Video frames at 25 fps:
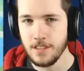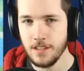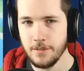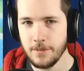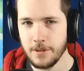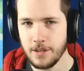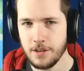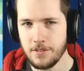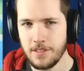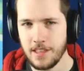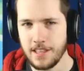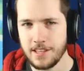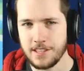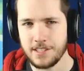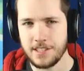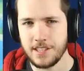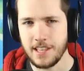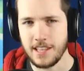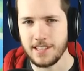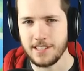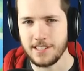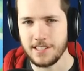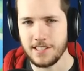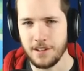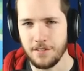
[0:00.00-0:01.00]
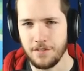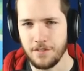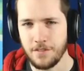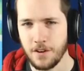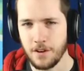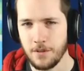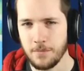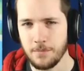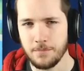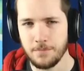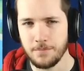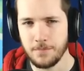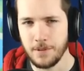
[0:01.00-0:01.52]
There we go. That's that stuff
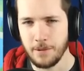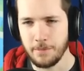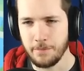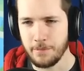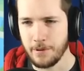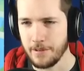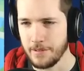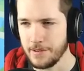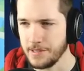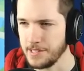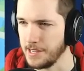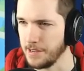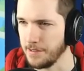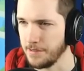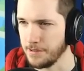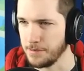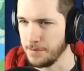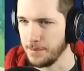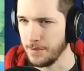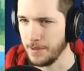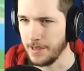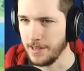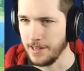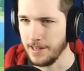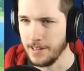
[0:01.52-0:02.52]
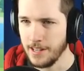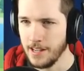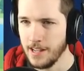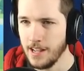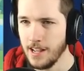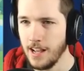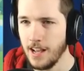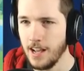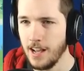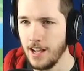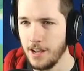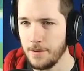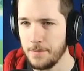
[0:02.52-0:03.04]
from a previous game I was playing.
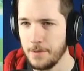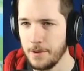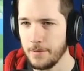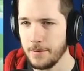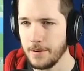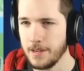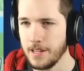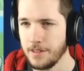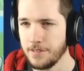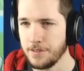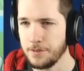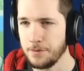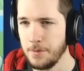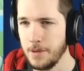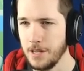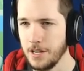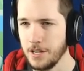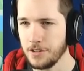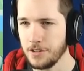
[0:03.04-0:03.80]
Uh, up here we can have speed